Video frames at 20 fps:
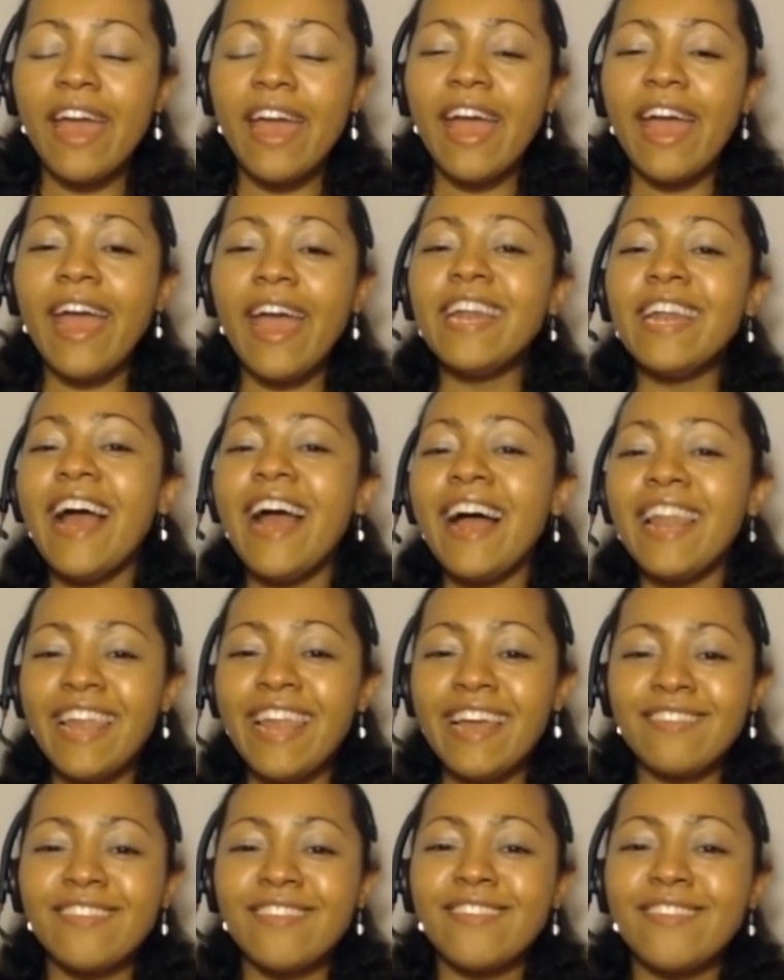And
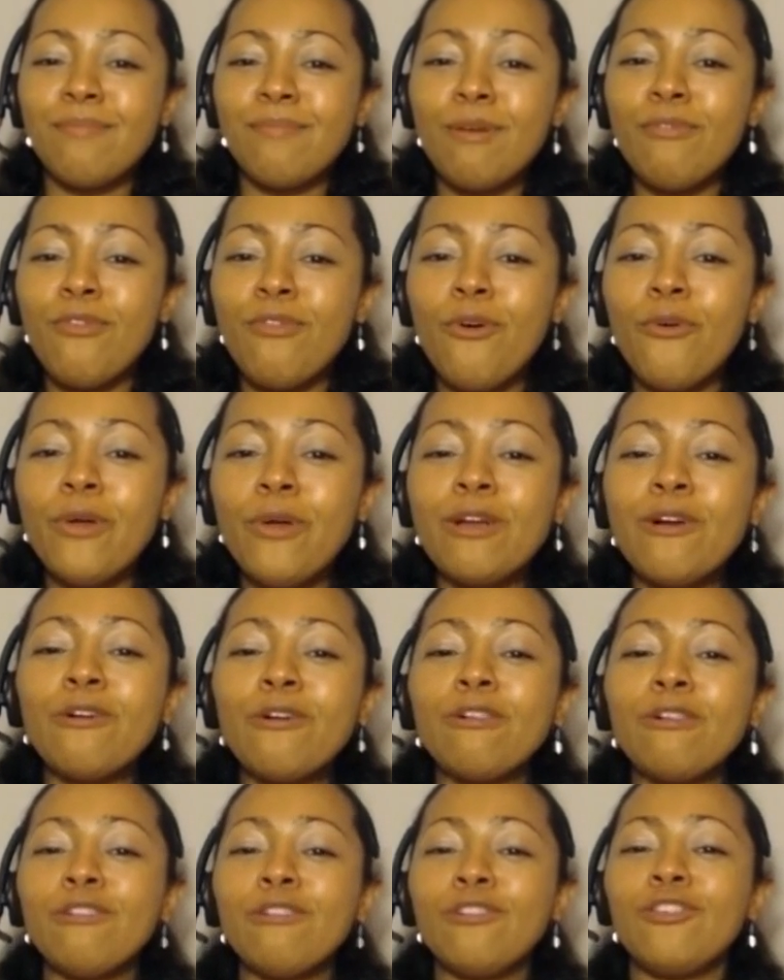Alexis, before we
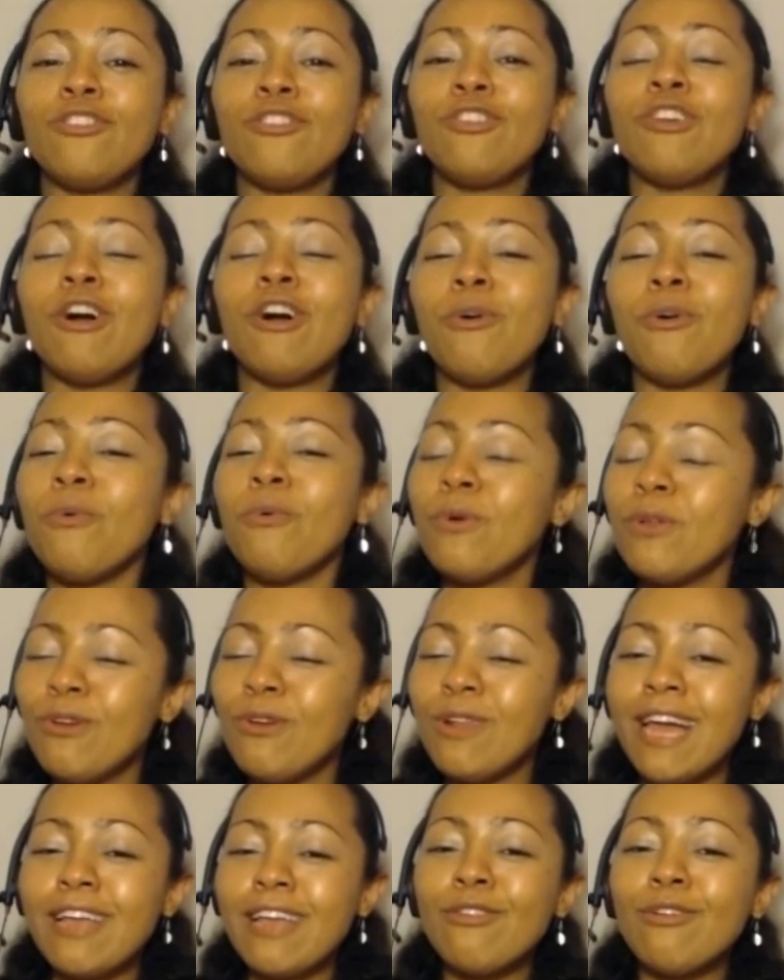conclude the show, would
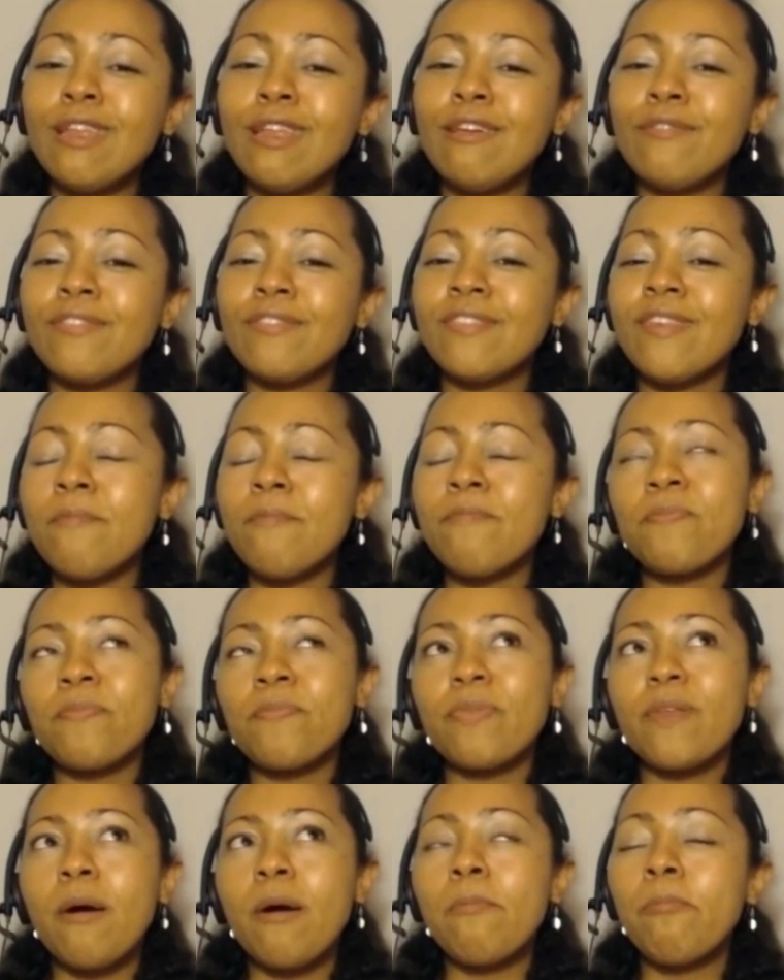you like to leave some
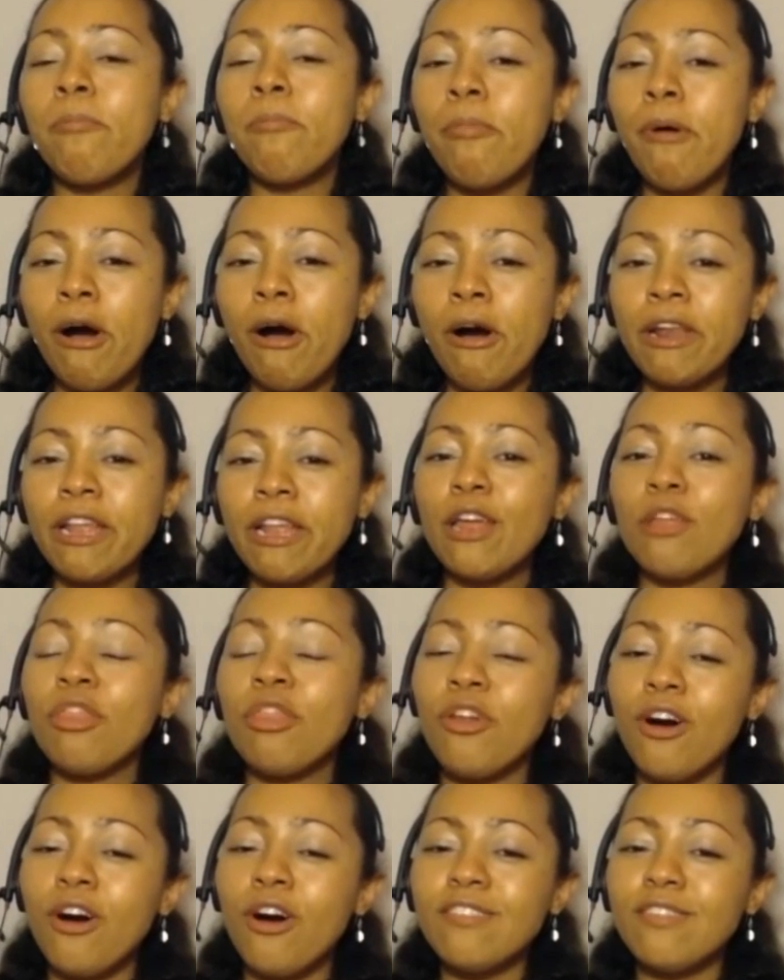parting
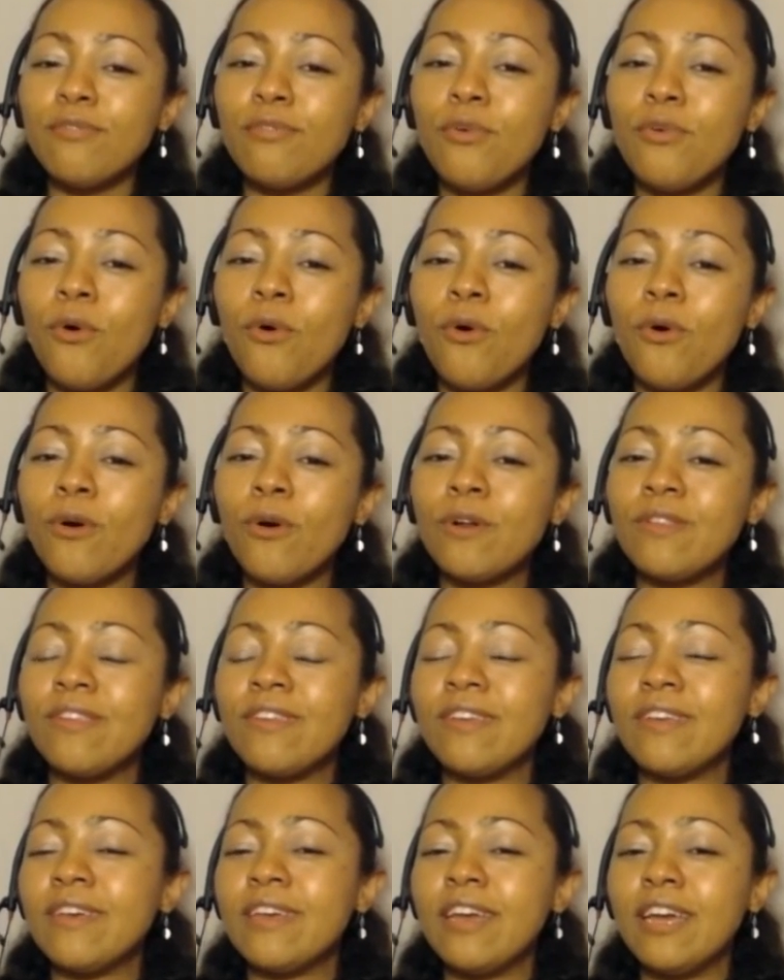thoughts for
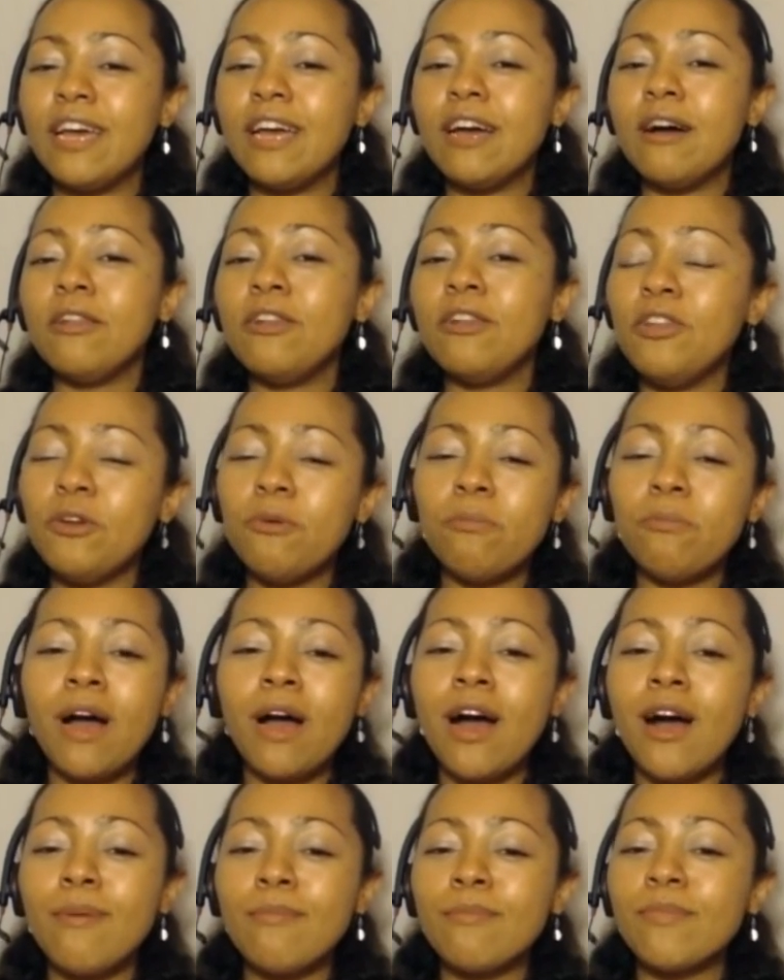the new
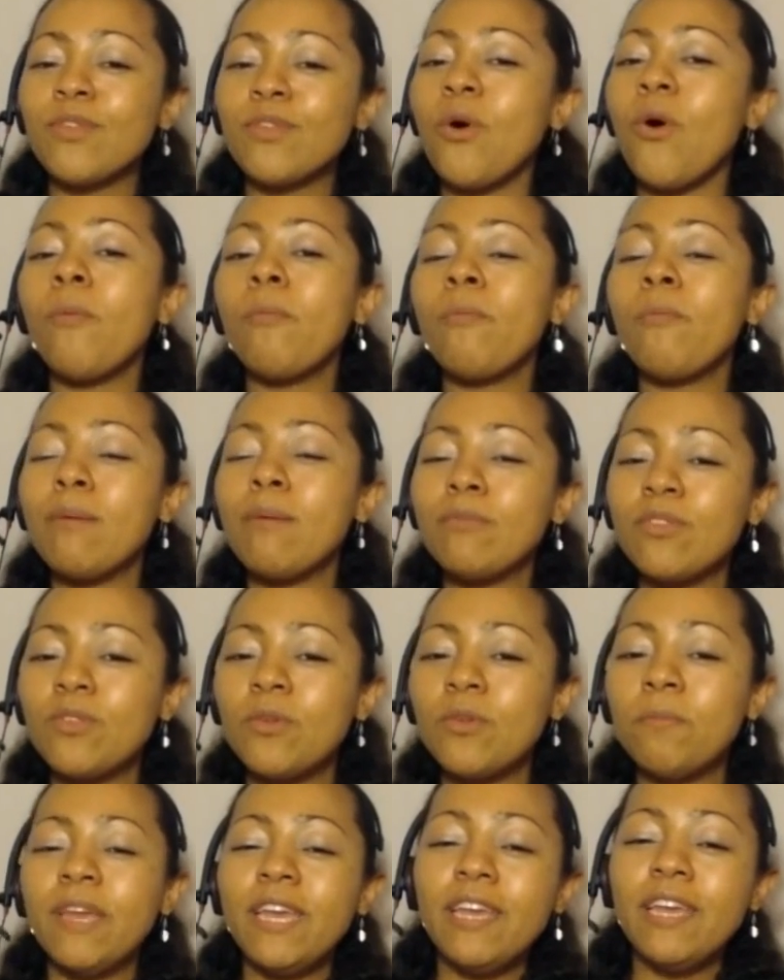moms or moms
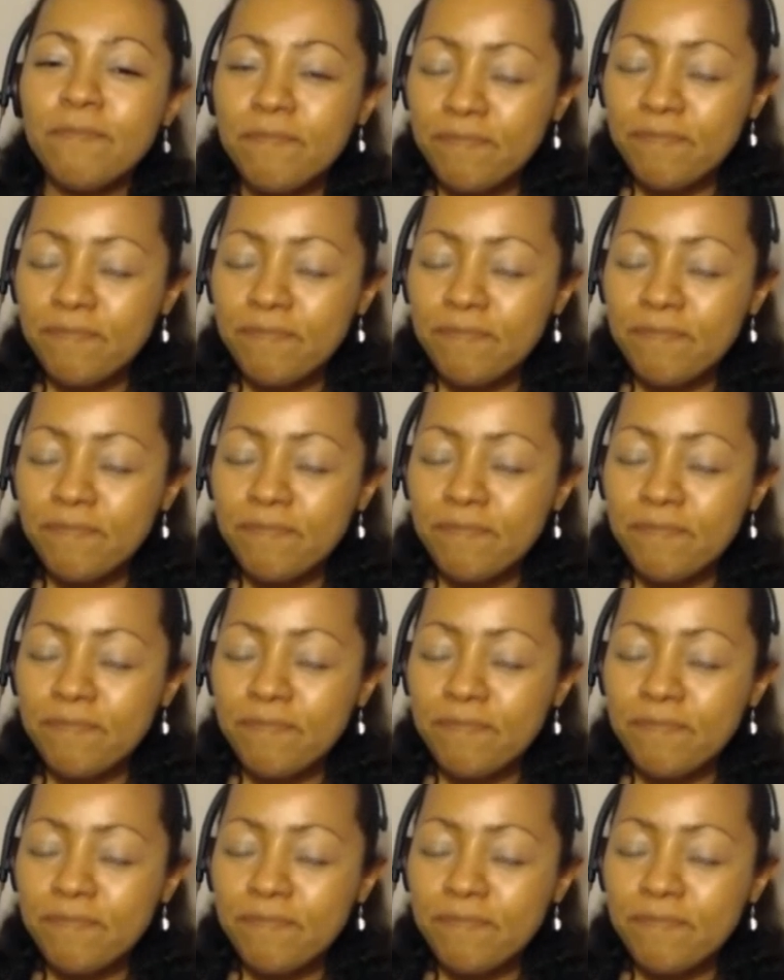to be?